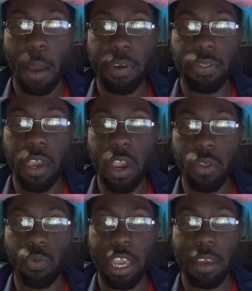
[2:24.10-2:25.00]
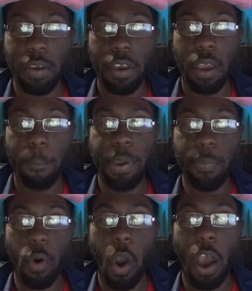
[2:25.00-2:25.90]
seriously,
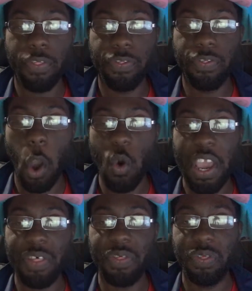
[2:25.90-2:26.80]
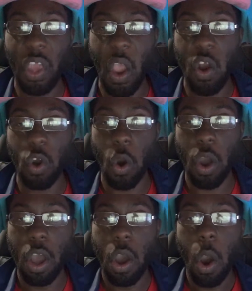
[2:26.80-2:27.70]
people are so hysterical
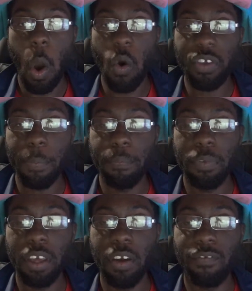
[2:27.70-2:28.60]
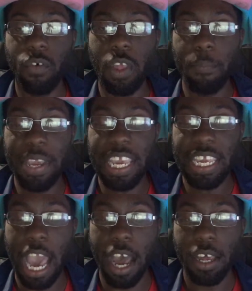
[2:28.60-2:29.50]
through the
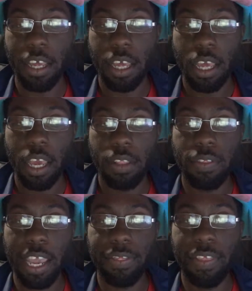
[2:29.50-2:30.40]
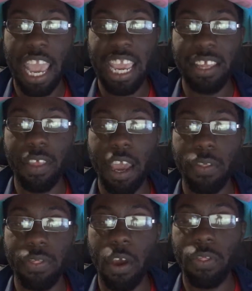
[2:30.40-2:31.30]
media that they're
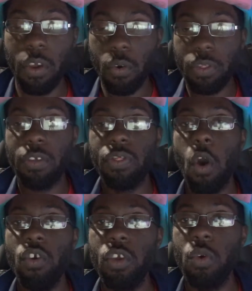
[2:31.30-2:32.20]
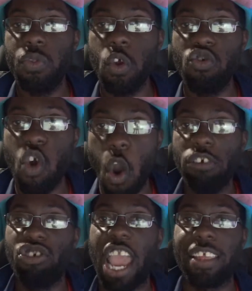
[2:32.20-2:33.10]
so used to
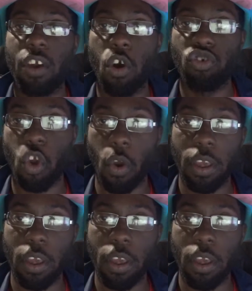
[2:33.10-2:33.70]
Corona-chan culture